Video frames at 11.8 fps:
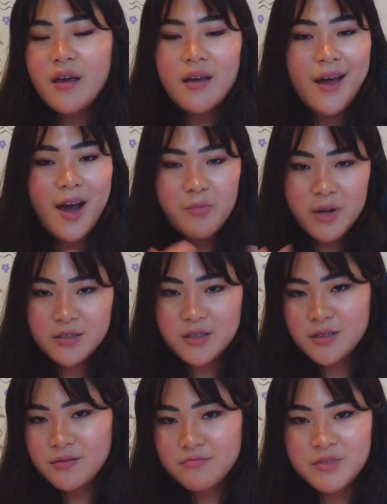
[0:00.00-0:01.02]
how
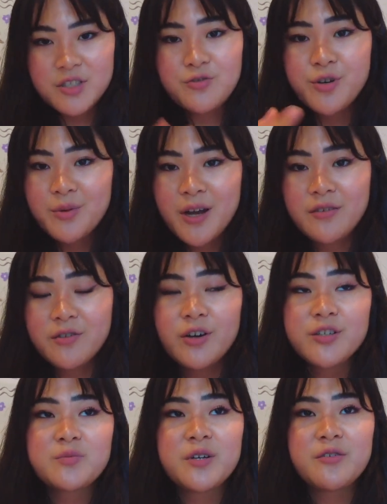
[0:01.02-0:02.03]
much this trip kind of
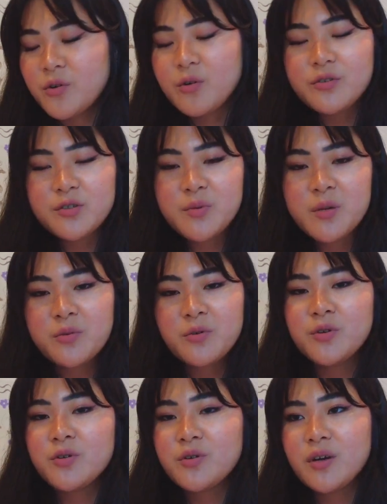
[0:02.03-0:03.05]
cost me. For all those people
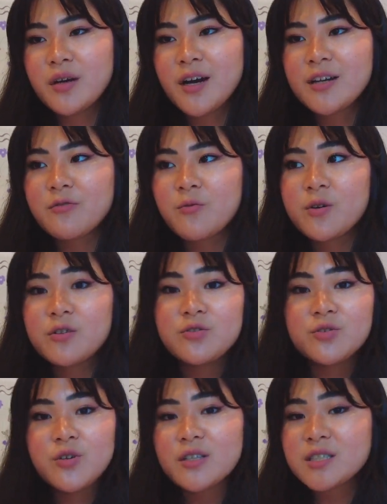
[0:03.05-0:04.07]
who kind of want to
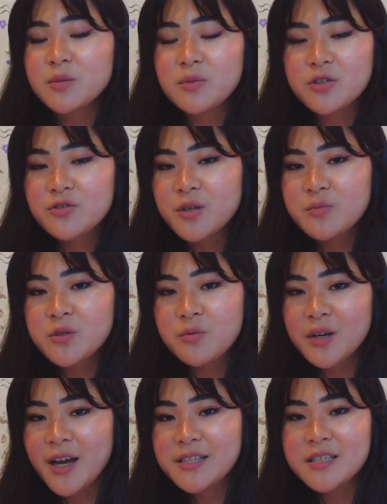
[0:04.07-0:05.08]
do a similar trip to
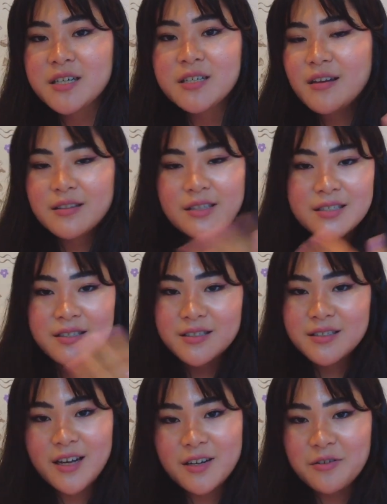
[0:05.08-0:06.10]
what I did, this
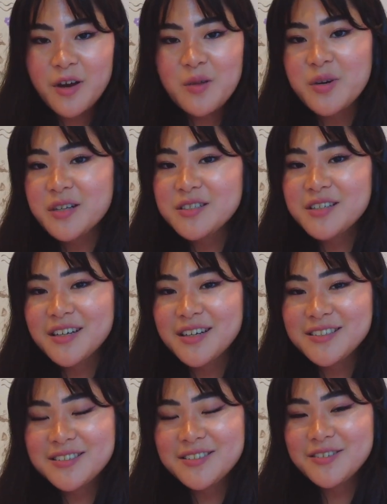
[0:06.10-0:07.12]
is kind of how much
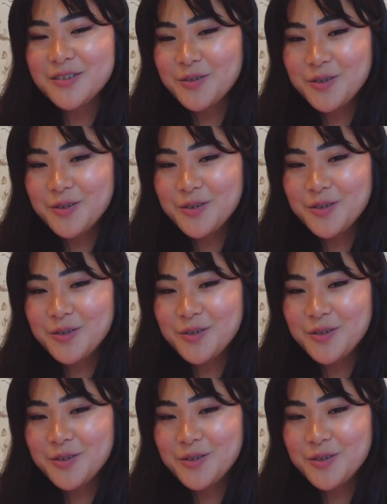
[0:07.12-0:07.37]
it all